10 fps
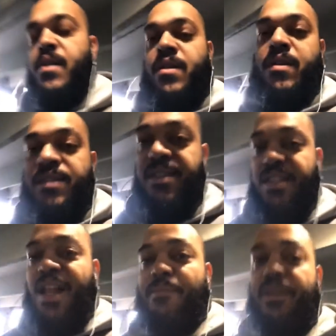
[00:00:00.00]

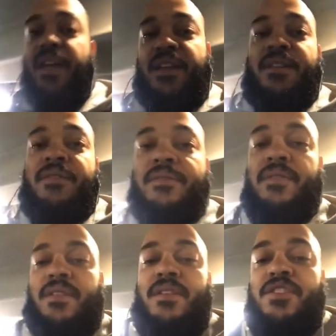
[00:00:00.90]
Slept in,
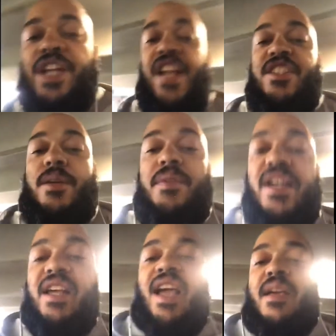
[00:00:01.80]
changed up the
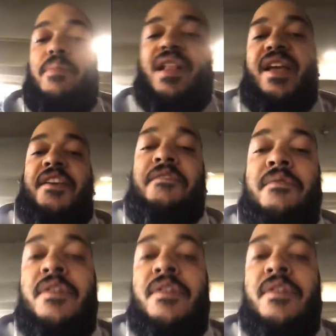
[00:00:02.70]
game plan.